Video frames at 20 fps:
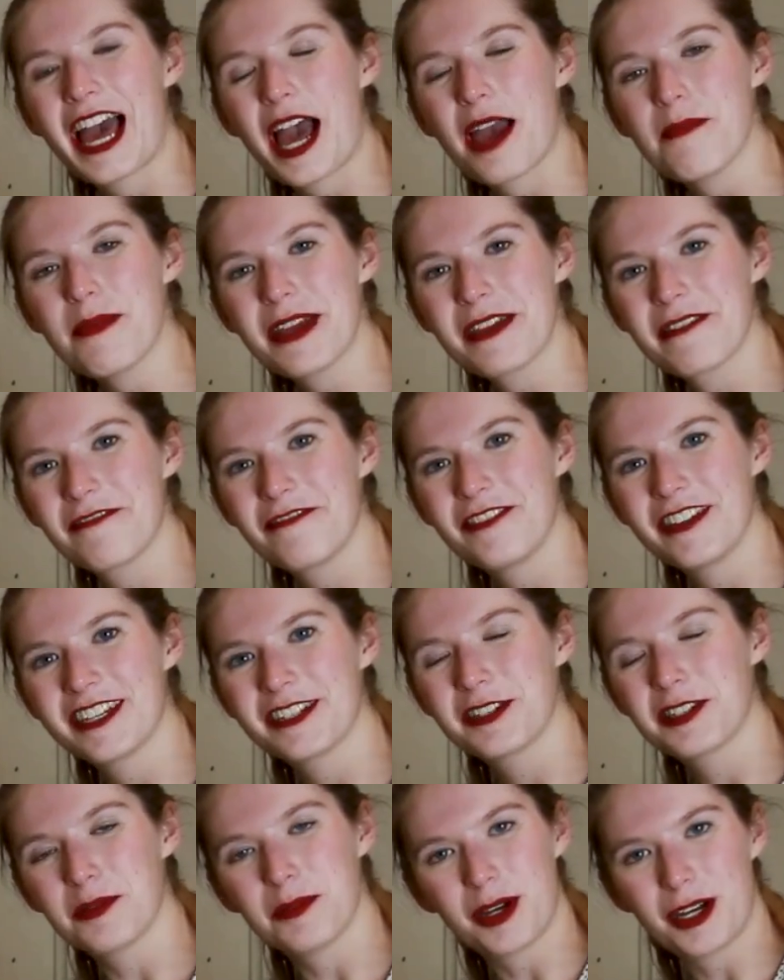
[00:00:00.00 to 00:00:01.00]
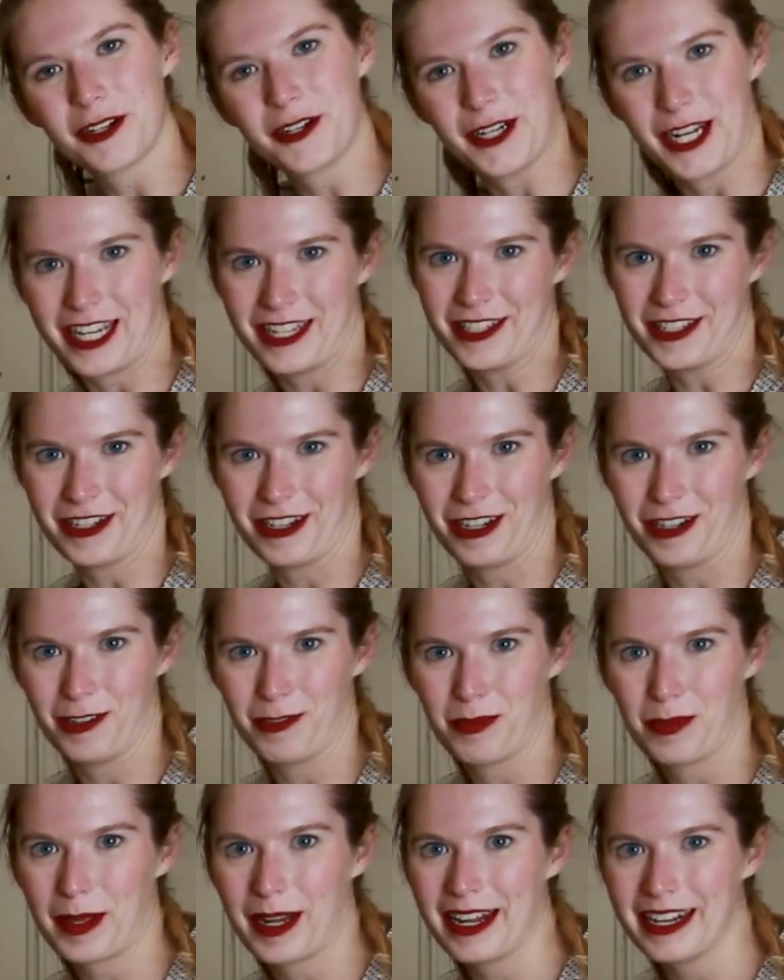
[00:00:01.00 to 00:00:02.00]
I may have failed to modernize her,
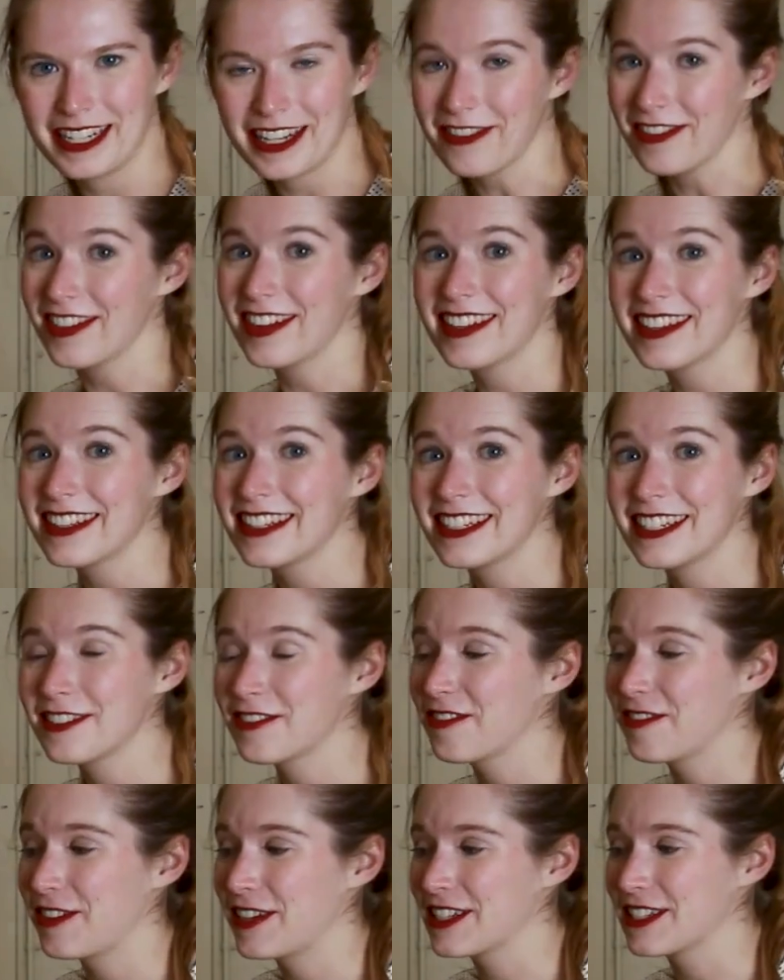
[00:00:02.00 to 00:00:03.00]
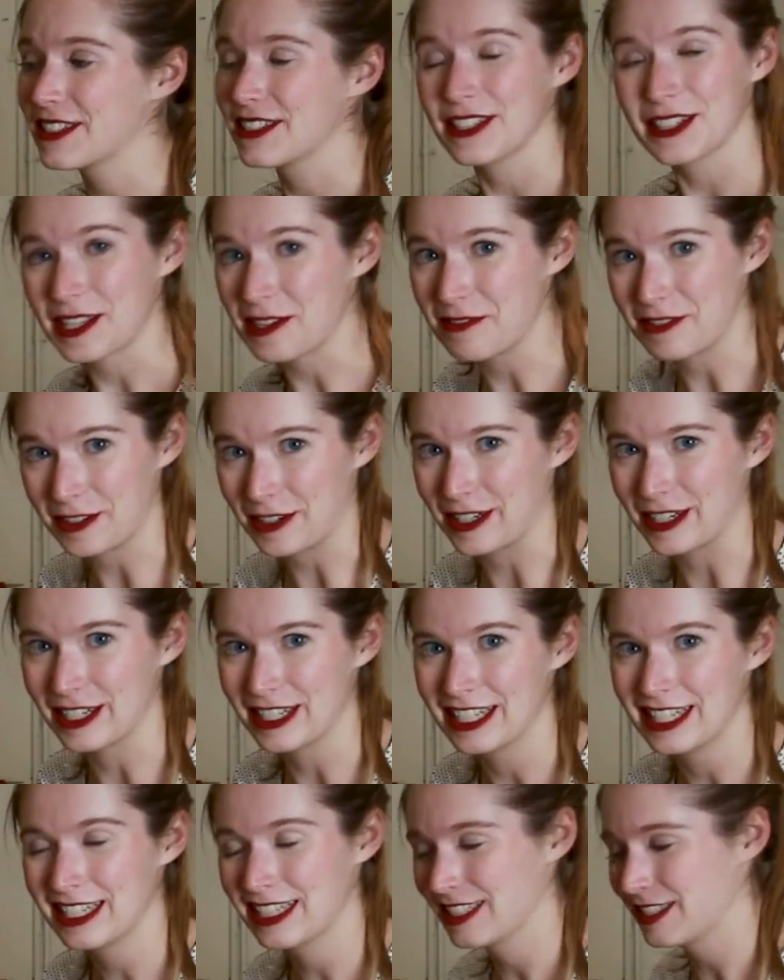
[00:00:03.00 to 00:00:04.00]
but I definitely didn't fail to love her.
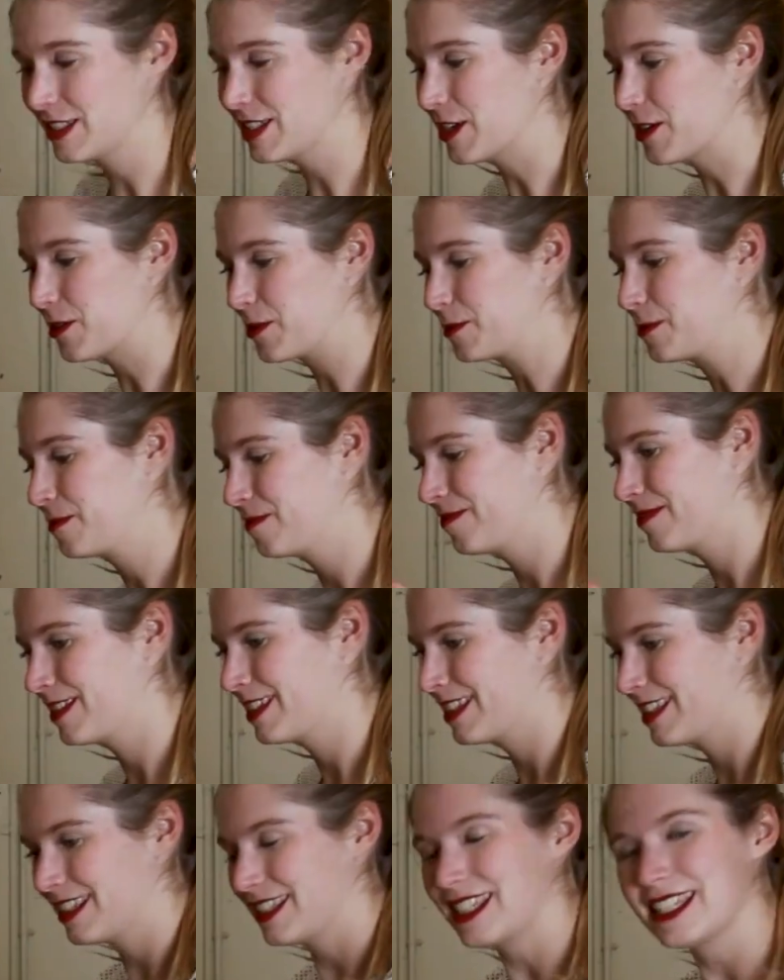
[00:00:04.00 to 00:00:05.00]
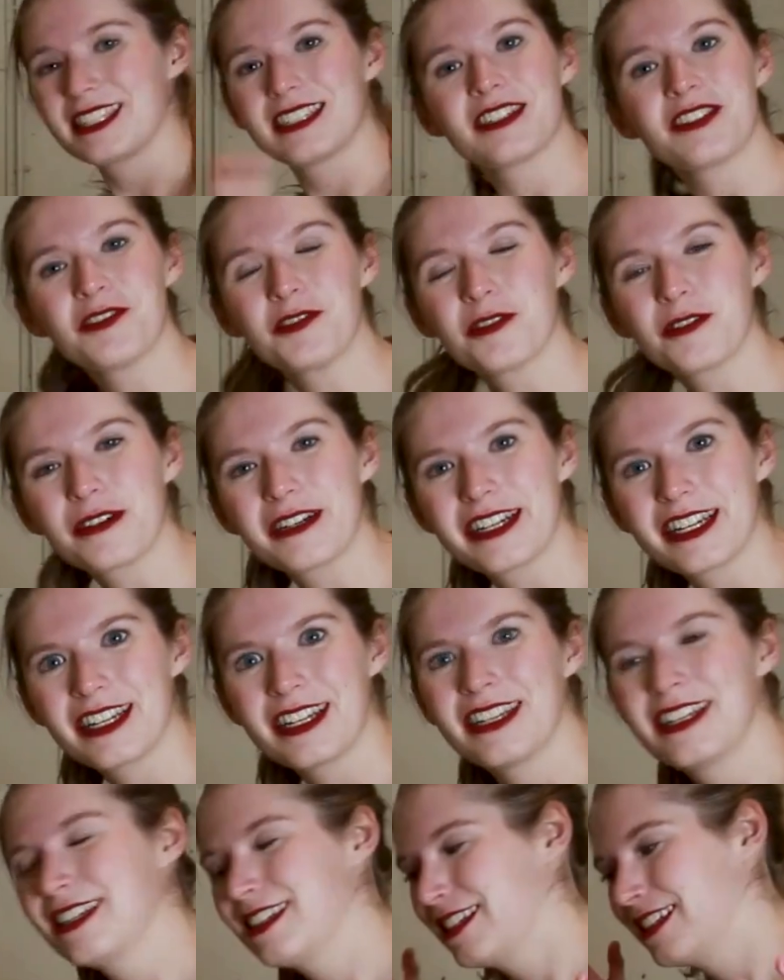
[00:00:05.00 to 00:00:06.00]
So let's enjoy
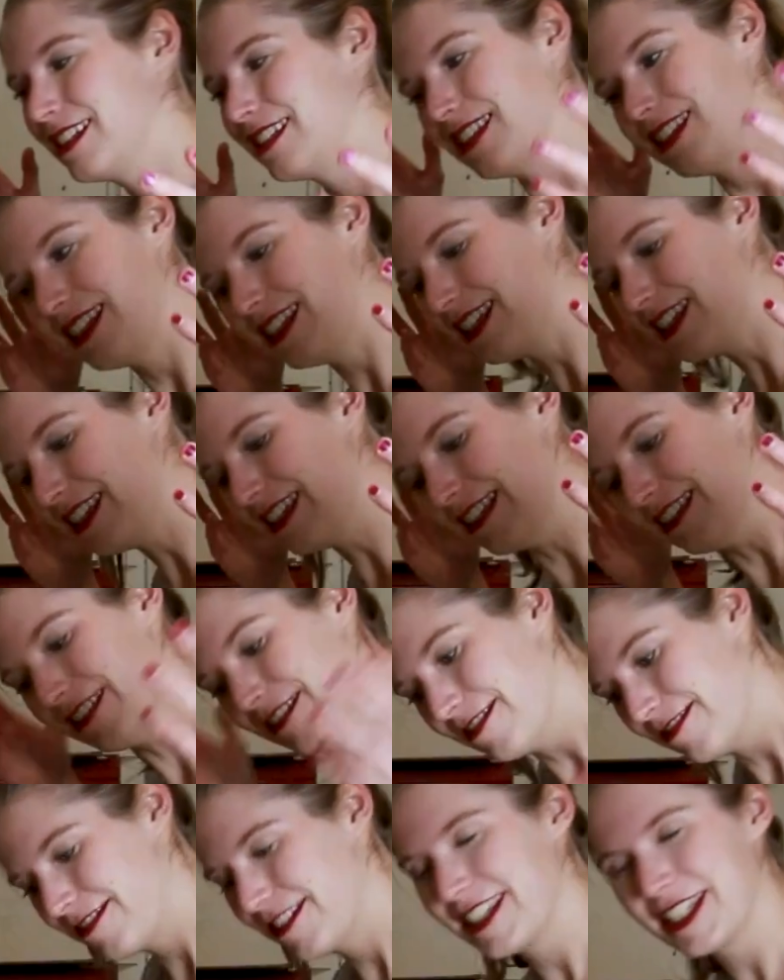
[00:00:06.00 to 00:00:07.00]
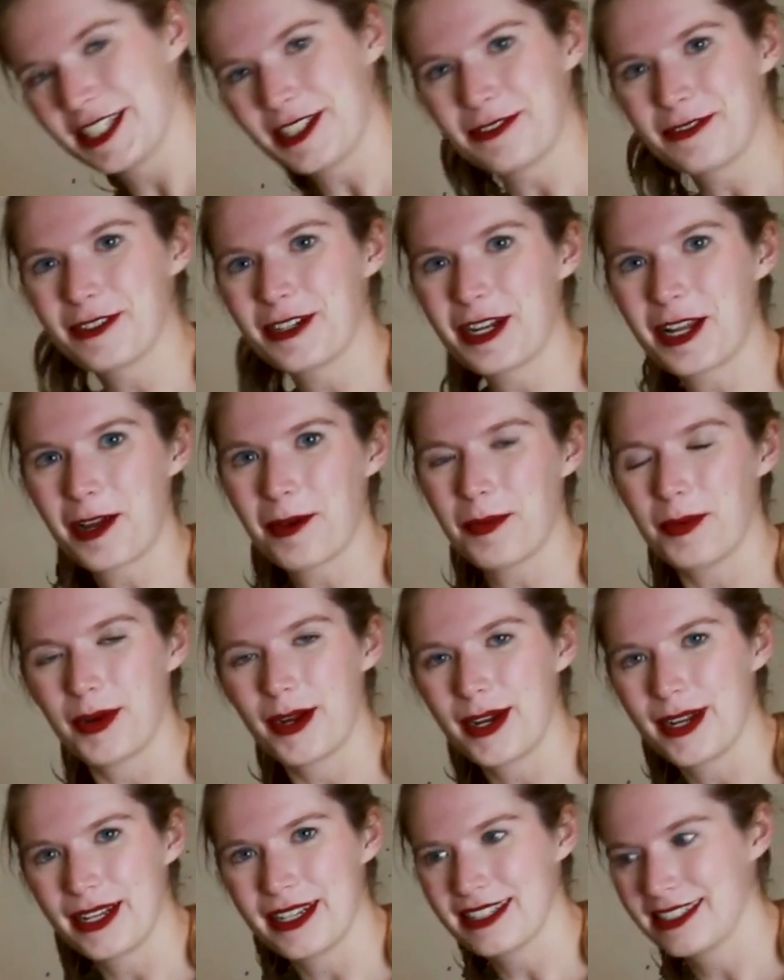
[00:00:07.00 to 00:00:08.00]
the finished for now
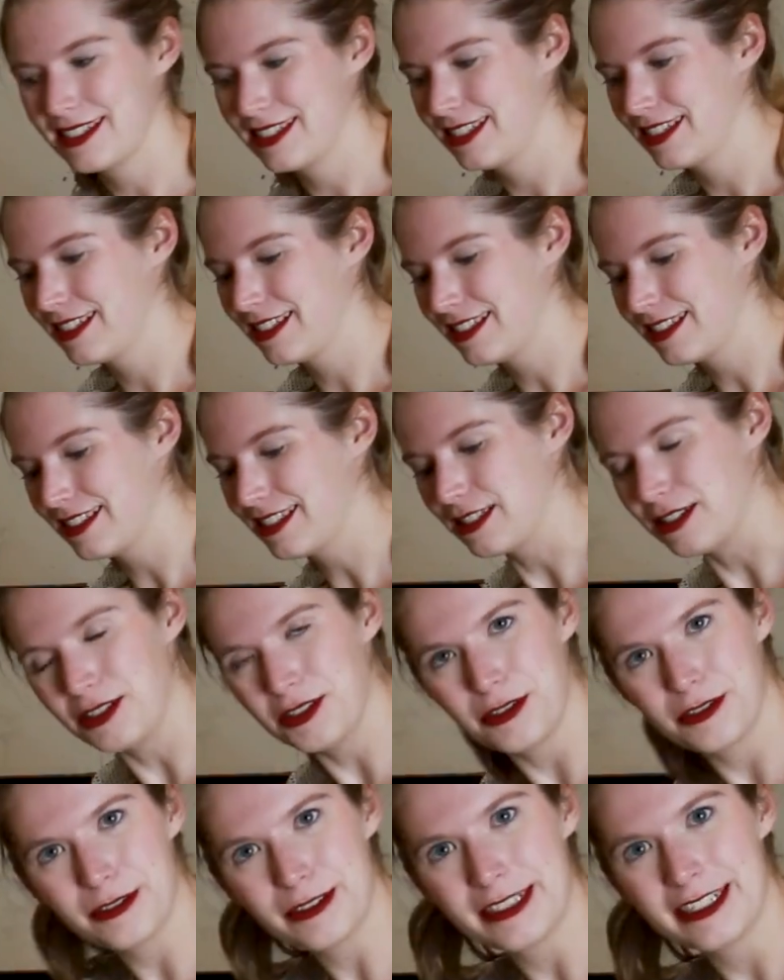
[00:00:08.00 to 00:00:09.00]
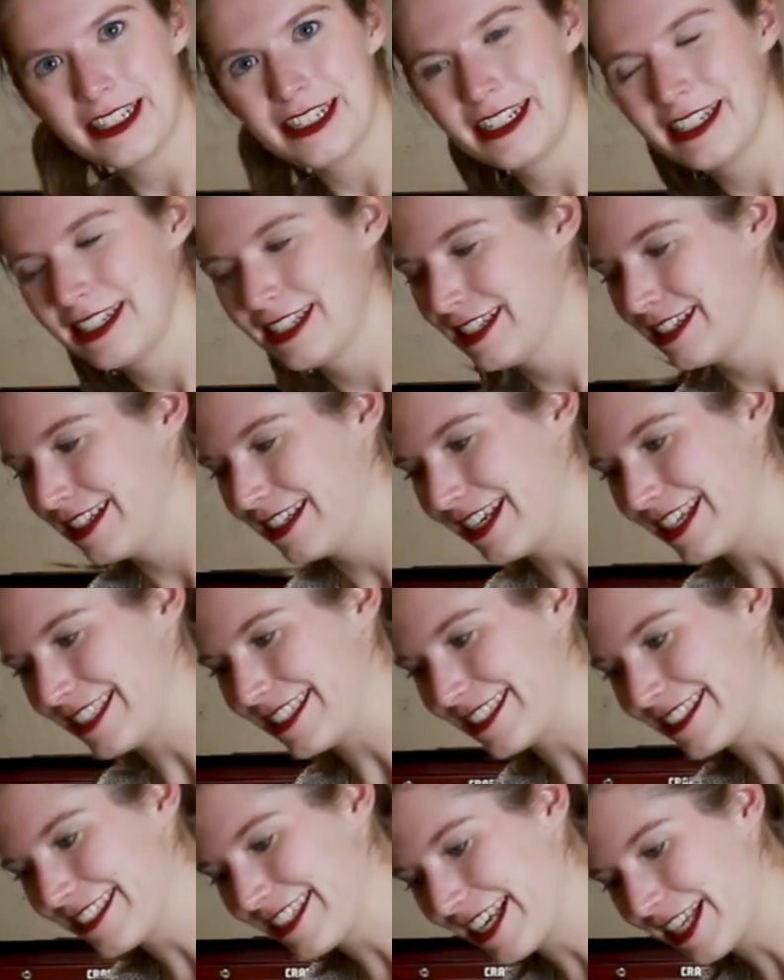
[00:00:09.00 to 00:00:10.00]
product, the new
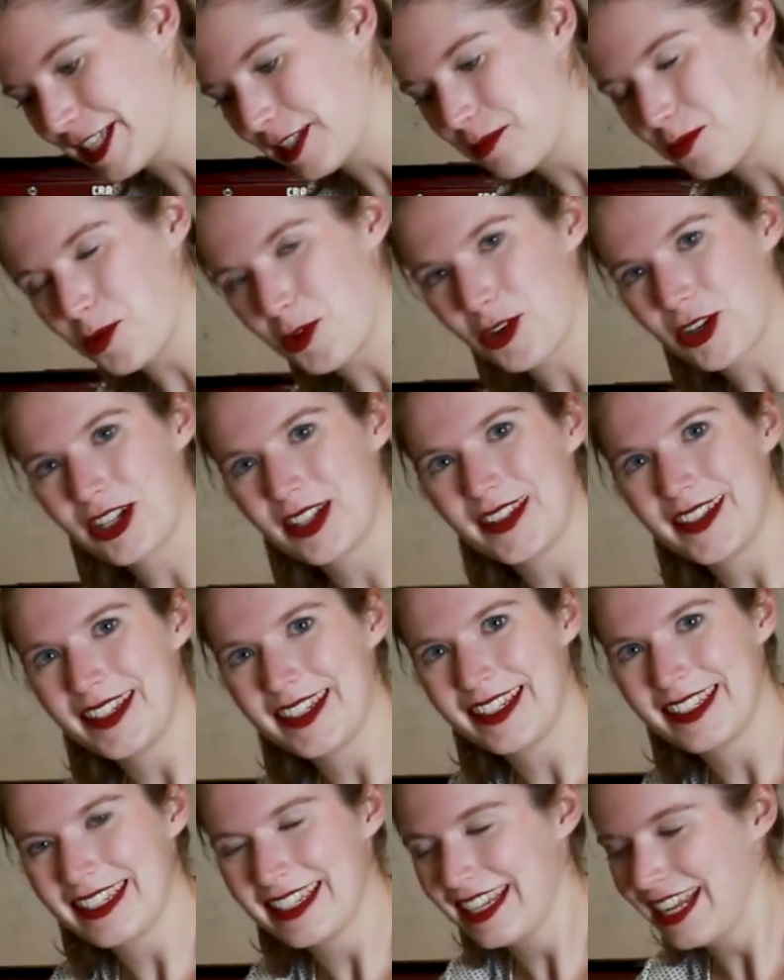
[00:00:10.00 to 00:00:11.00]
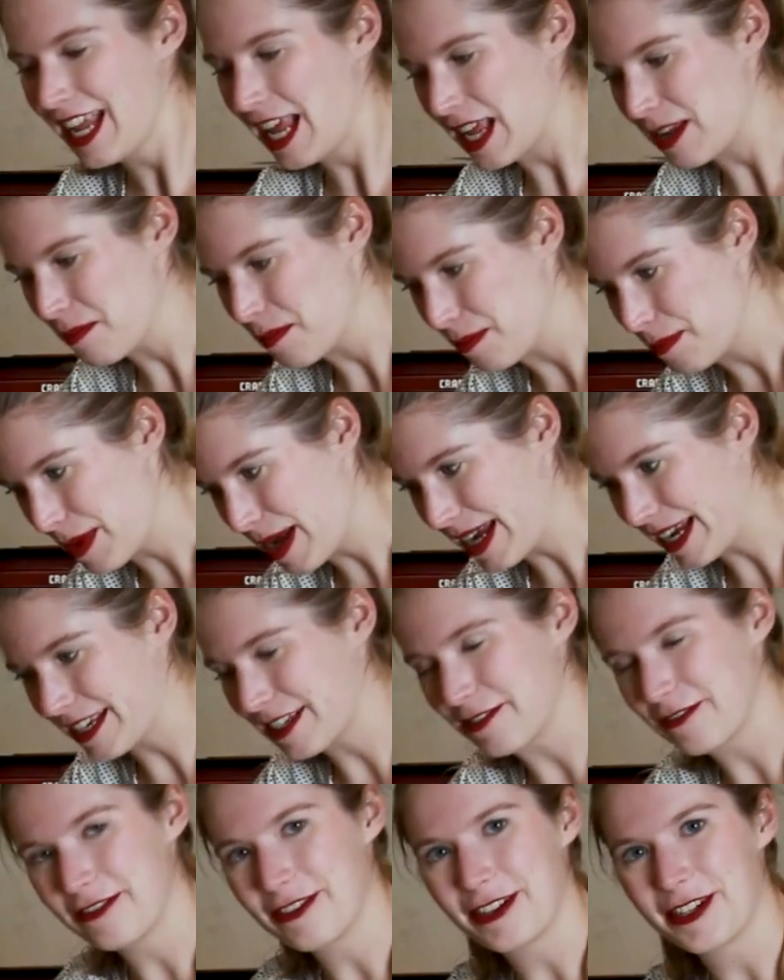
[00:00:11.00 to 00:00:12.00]
and slightly more clean and back
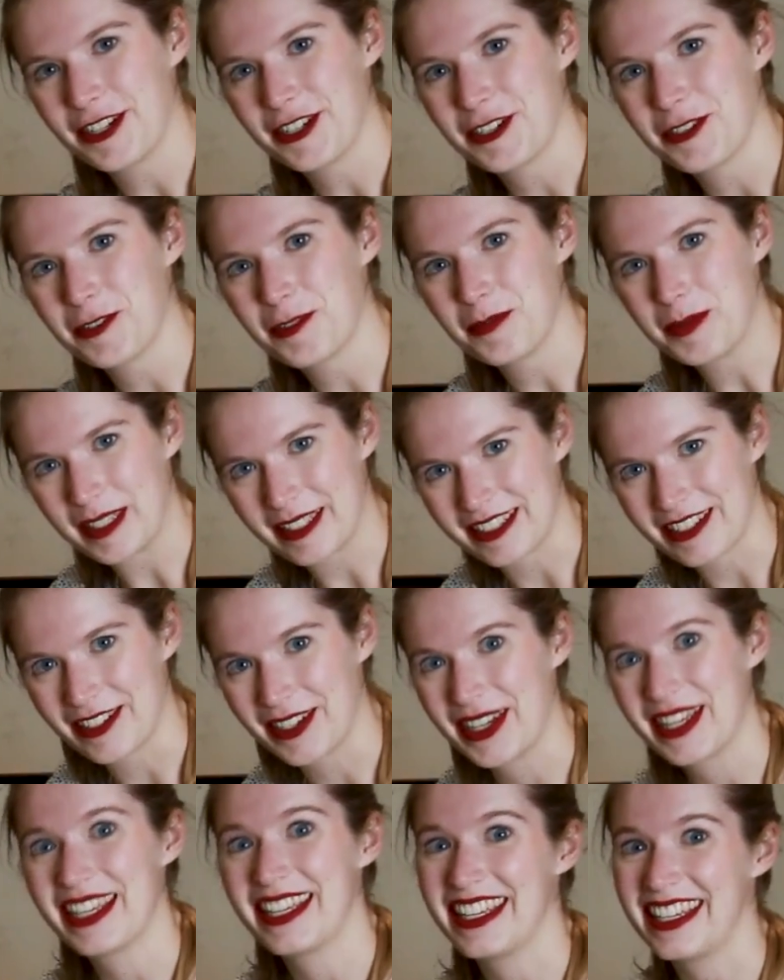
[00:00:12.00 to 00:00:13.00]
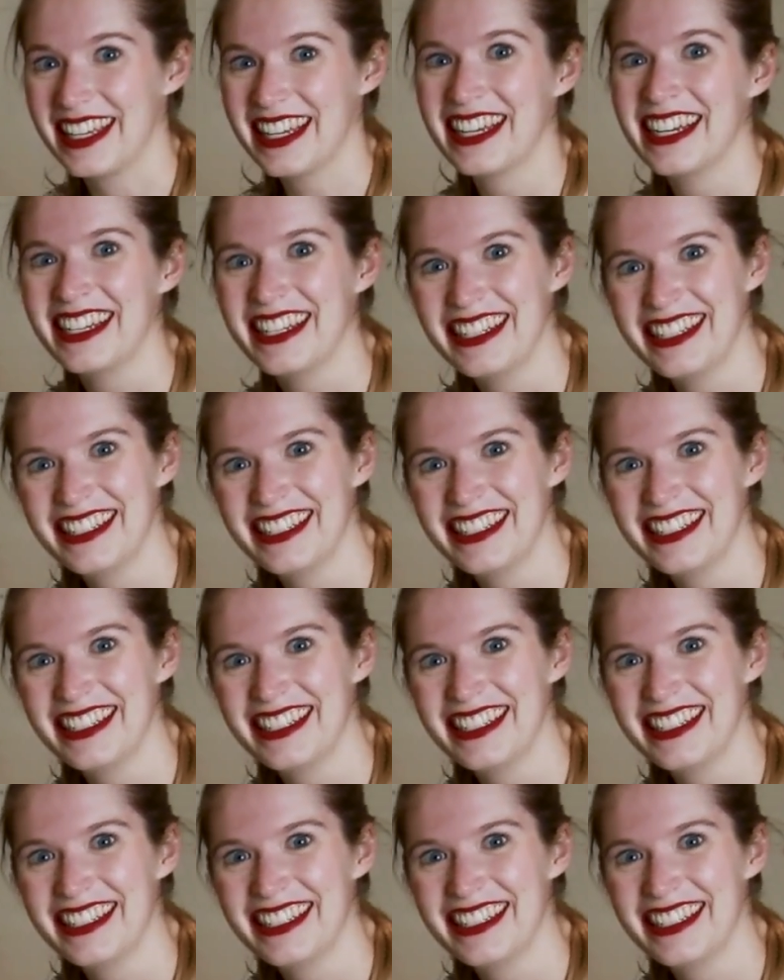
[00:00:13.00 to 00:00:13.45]
to functional Miss Creaky.